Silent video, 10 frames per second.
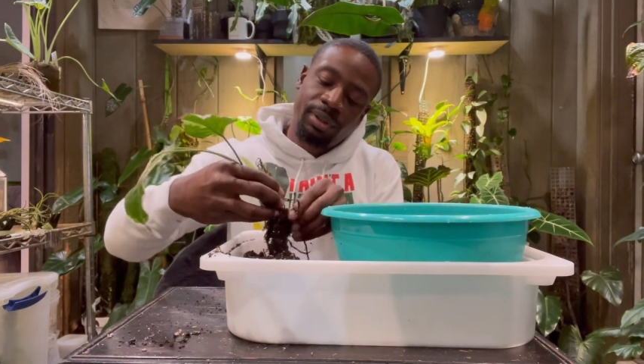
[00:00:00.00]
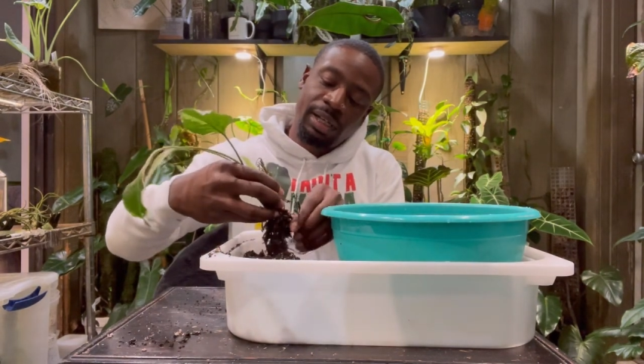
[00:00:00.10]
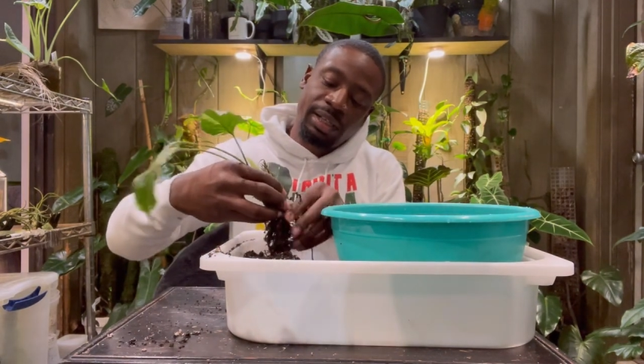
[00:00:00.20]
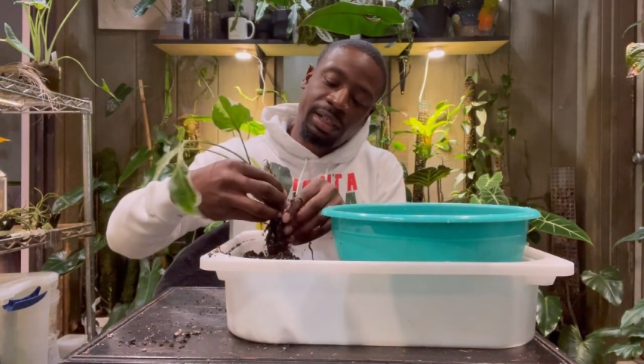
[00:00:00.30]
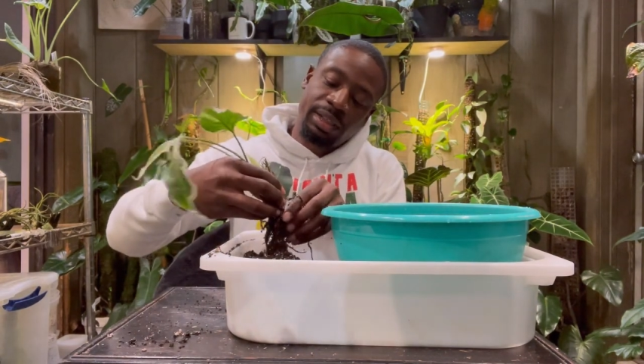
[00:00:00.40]

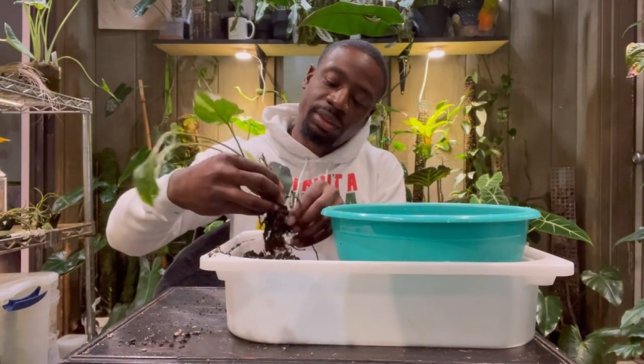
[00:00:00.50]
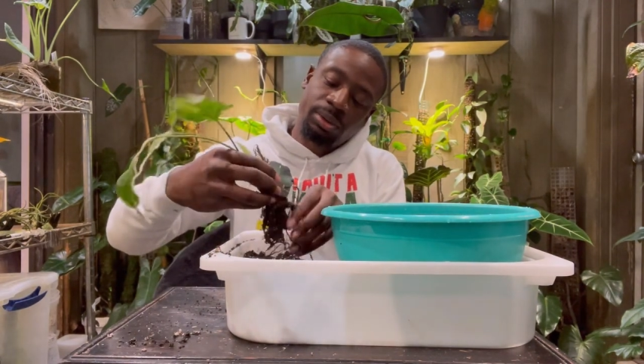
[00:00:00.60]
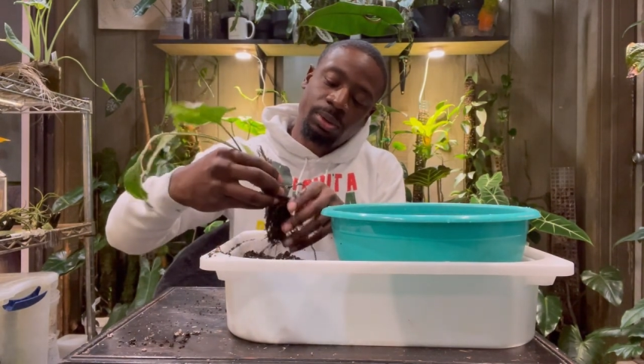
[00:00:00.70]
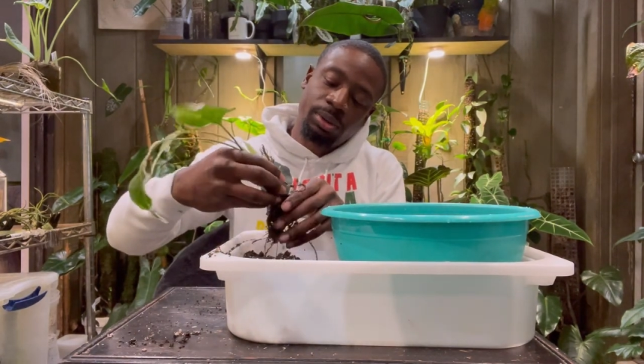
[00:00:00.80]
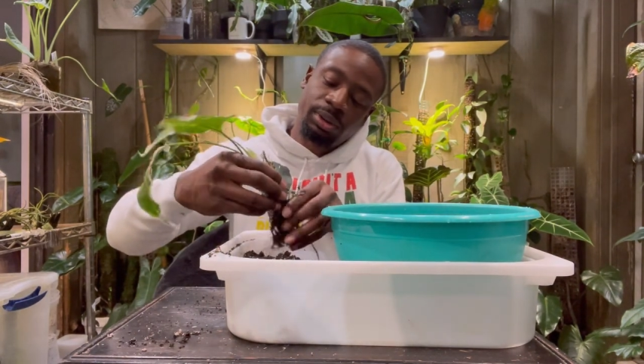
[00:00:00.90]
I think it's
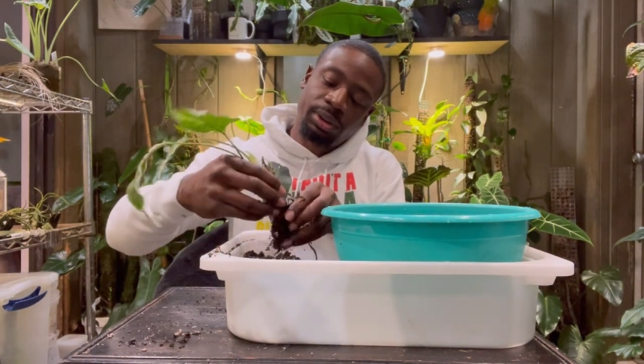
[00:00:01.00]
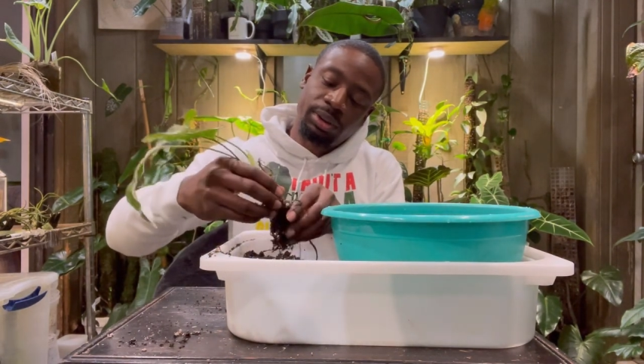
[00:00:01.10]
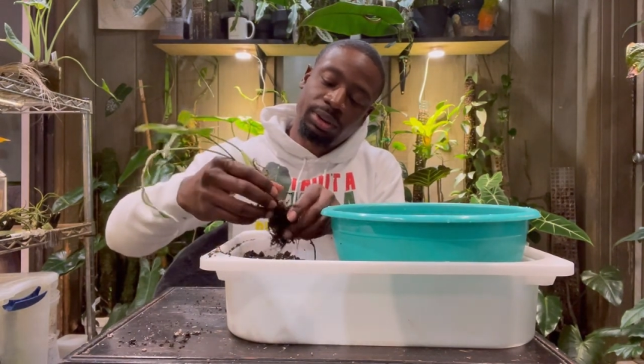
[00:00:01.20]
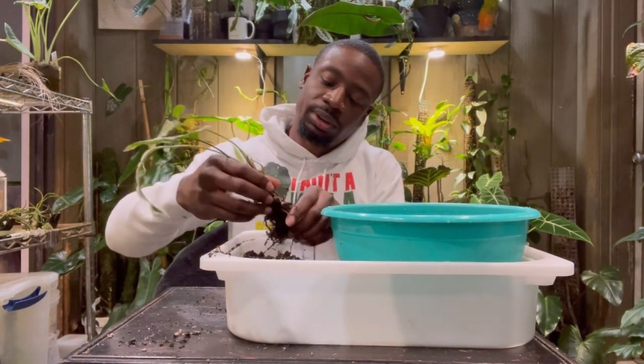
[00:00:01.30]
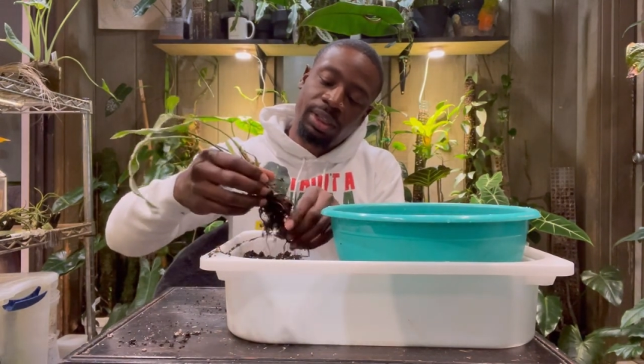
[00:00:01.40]
cool
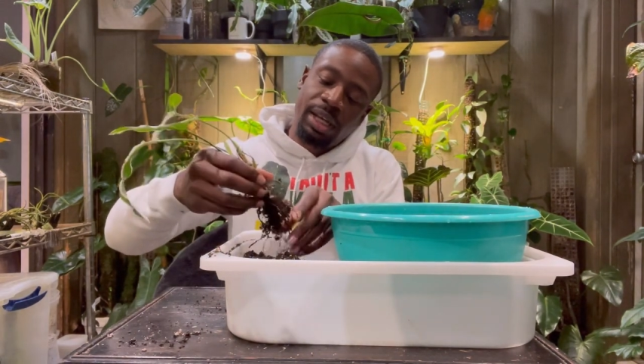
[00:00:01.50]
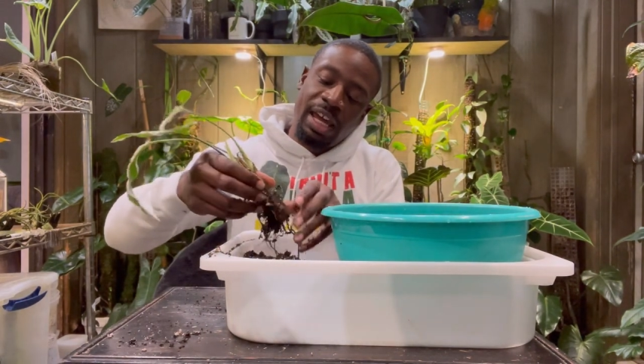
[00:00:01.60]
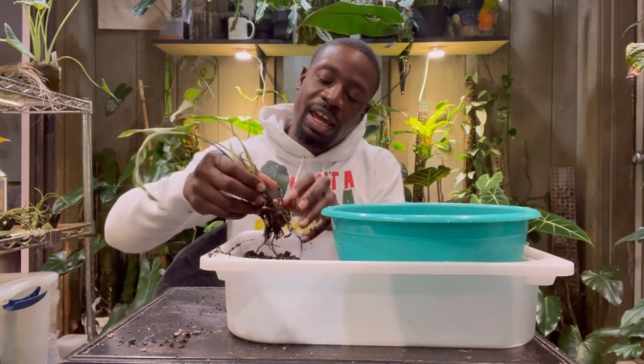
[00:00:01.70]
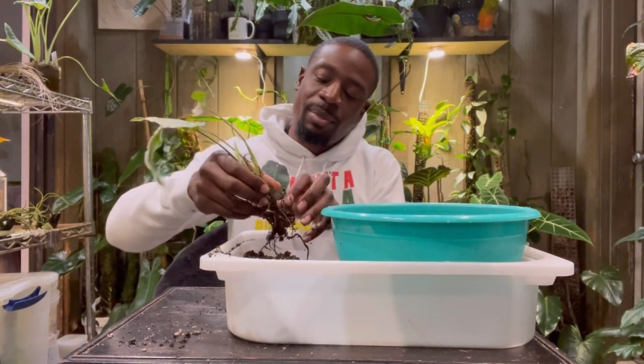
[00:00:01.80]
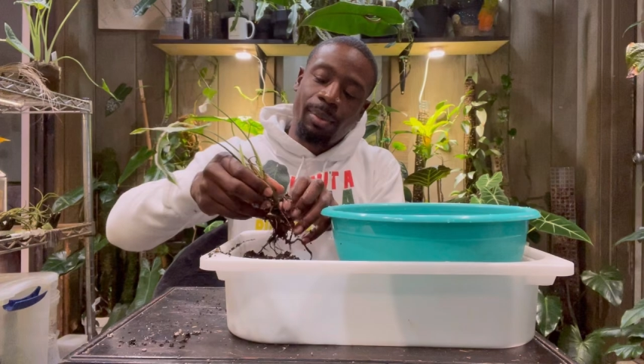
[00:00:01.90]
because
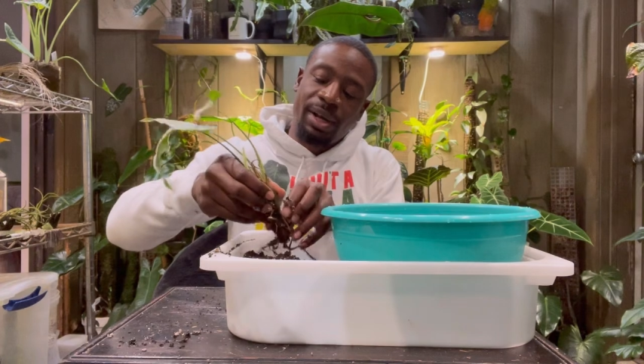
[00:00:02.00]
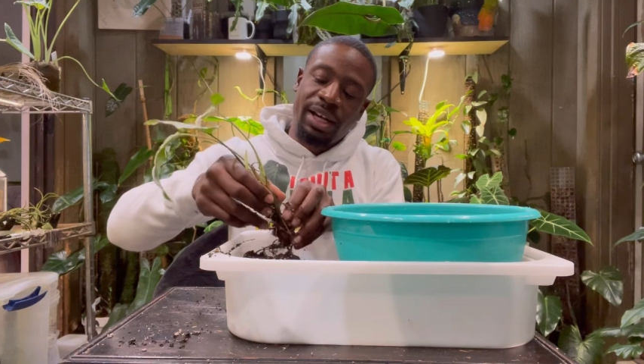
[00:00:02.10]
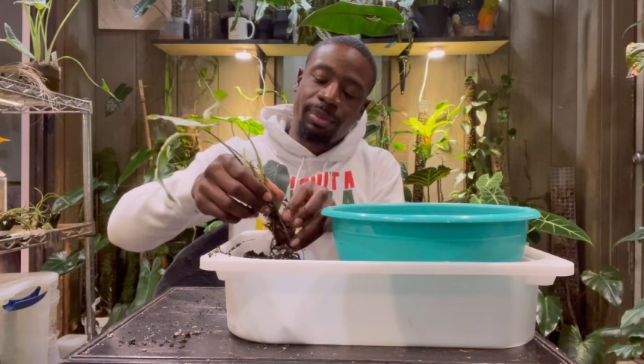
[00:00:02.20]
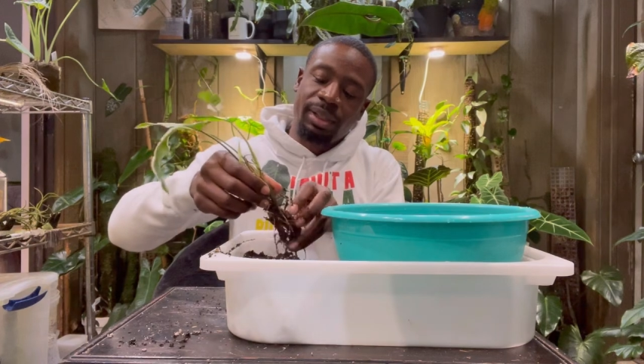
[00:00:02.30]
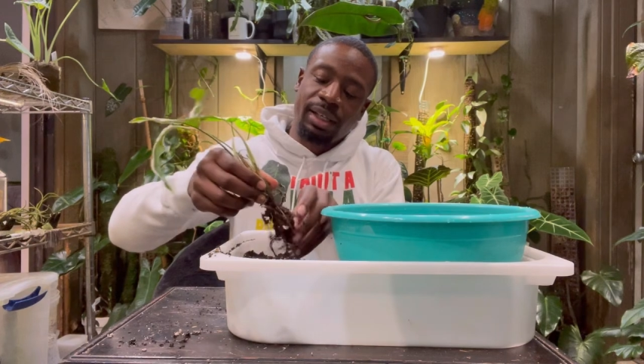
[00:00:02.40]
in my mind,
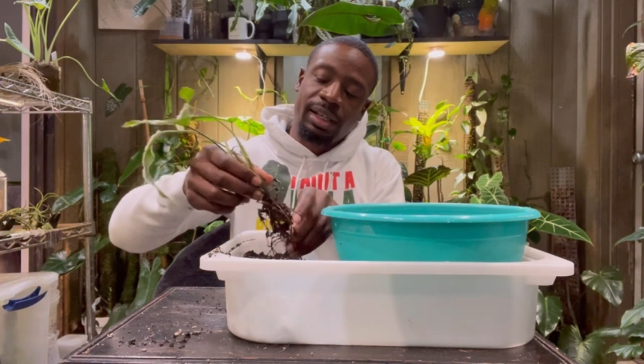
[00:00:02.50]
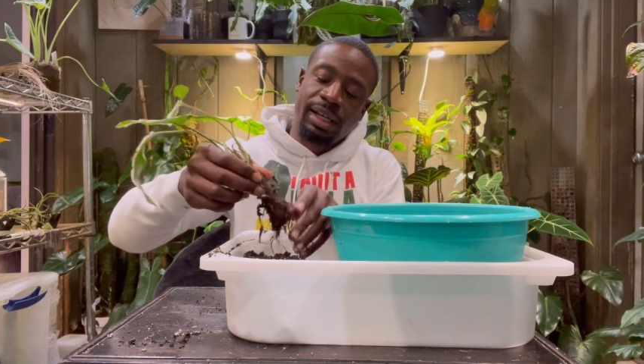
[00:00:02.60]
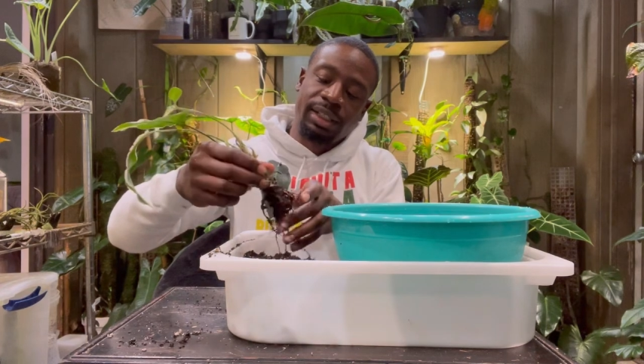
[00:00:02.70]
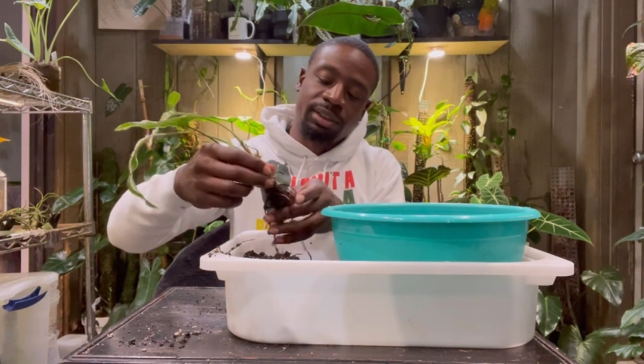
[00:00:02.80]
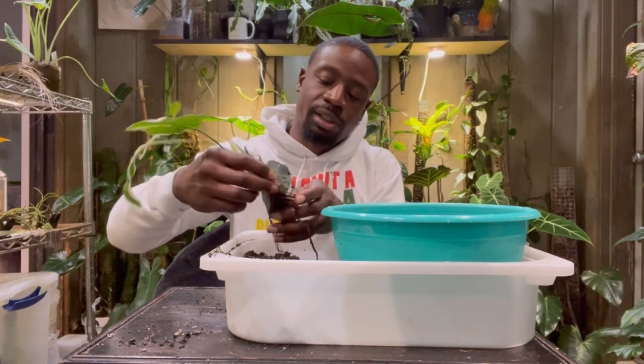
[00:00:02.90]
I'm thinking
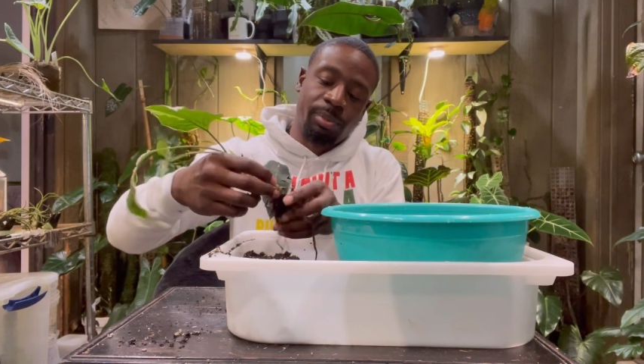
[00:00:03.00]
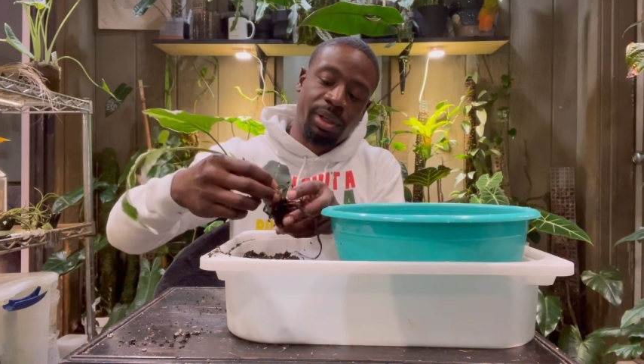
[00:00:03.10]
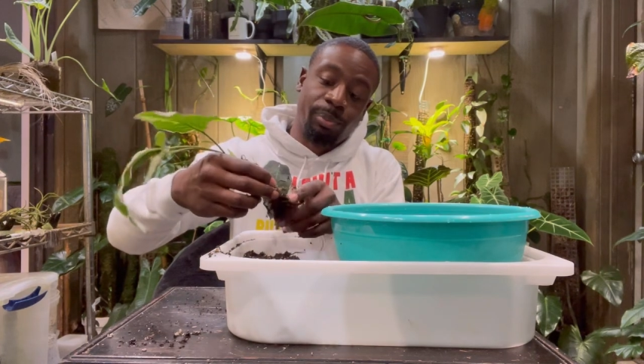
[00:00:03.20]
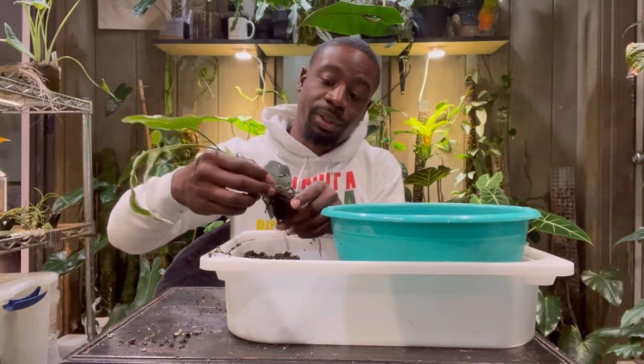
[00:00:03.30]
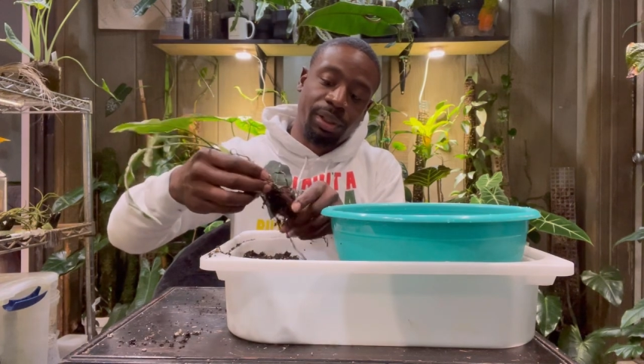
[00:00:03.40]
like it's gonna be a
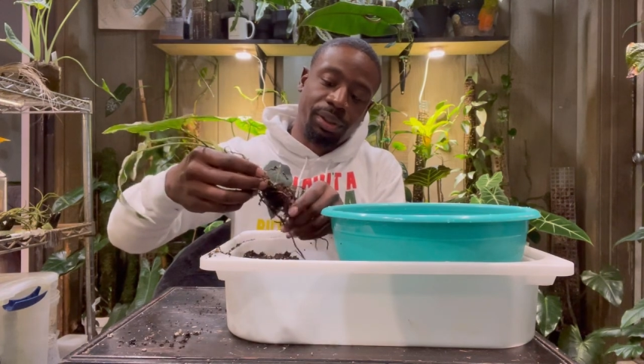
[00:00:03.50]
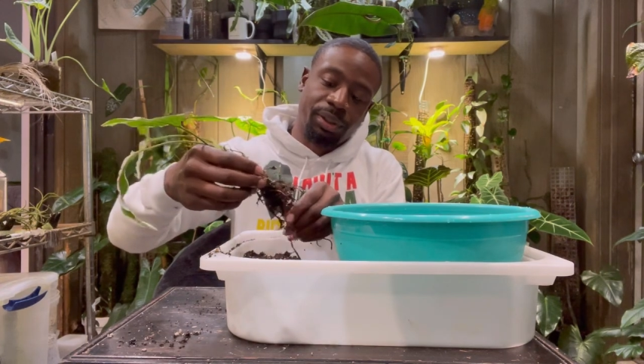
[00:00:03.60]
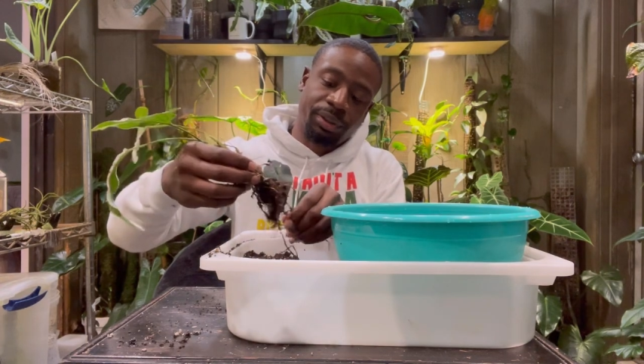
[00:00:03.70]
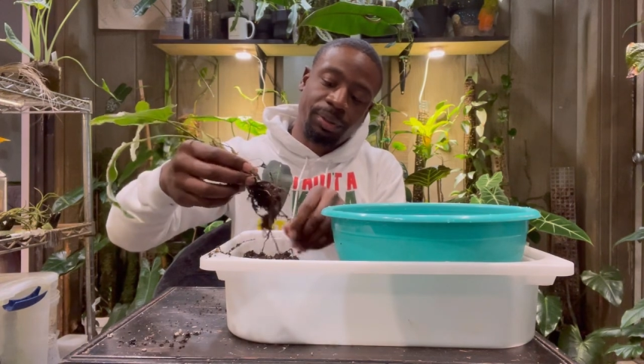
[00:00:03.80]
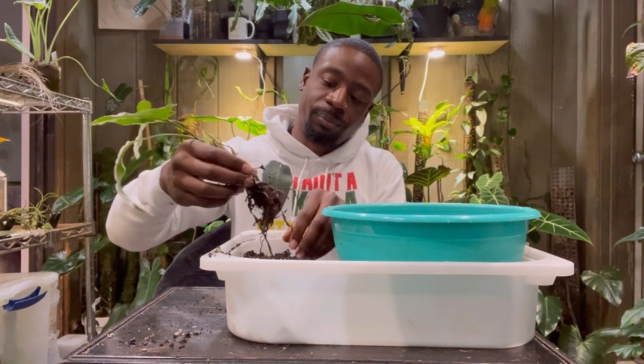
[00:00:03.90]
plug.